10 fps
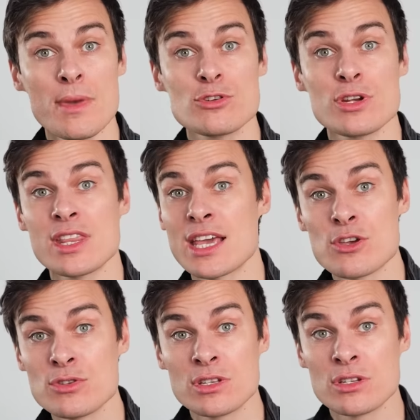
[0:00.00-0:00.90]
metric are they
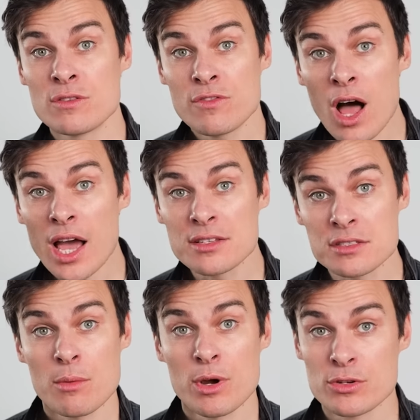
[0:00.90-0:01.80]
using to define
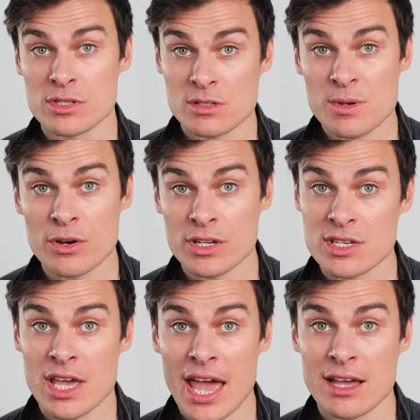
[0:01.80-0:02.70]
someone who's
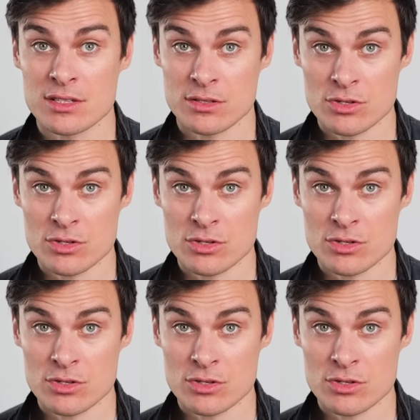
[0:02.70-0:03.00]
experiencing housing